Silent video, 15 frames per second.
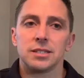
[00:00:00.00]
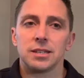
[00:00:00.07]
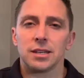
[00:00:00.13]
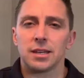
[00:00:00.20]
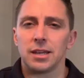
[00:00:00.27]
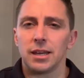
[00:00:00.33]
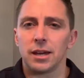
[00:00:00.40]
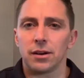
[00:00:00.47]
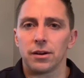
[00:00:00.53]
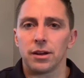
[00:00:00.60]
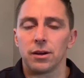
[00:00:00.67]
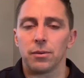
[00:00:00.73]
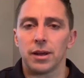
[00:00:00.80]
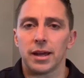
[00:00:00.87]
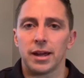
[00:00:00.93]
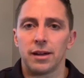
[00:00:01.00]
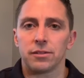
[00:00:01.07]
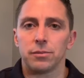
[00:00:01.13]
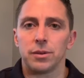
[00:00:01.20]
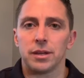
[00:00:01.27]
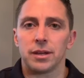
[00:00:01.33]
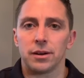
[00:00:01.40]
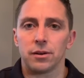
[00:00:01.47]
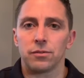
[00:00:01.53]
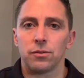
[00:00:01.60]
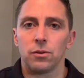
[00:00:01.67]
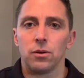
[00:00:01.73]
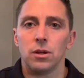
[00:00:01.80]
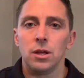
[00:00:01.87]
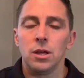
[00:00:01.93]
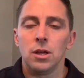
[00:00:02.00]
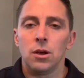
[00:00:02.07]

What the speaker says: is a key area we have to be careful